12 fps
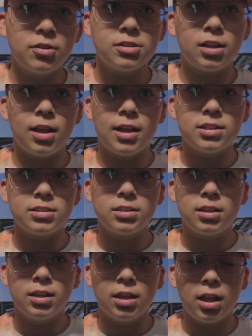first
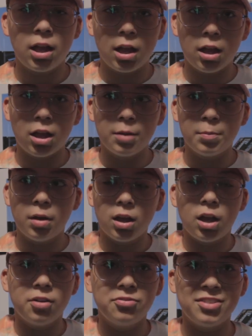class
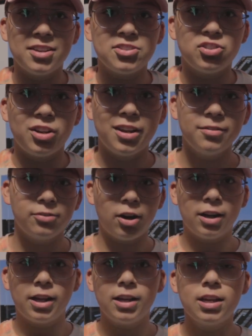of yesterday,
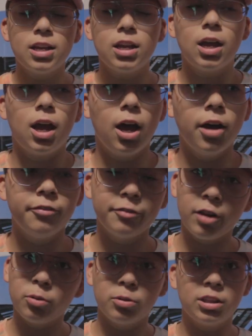Friday,
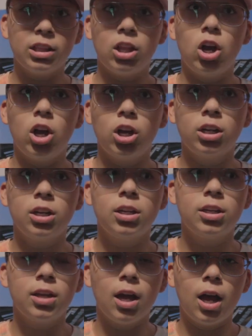felt really long.
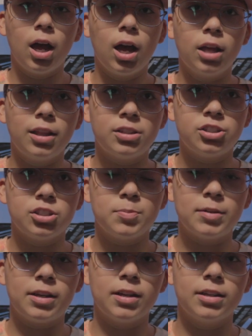That's
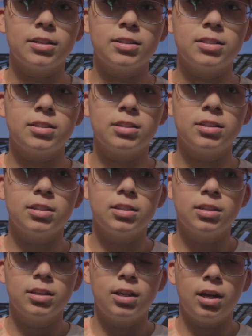just because
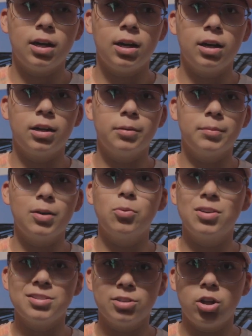it
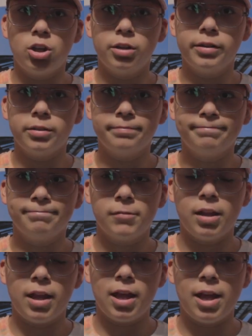was long.
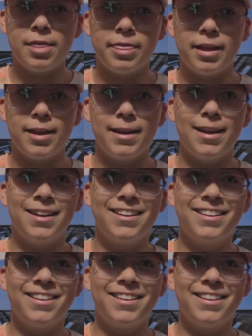And then,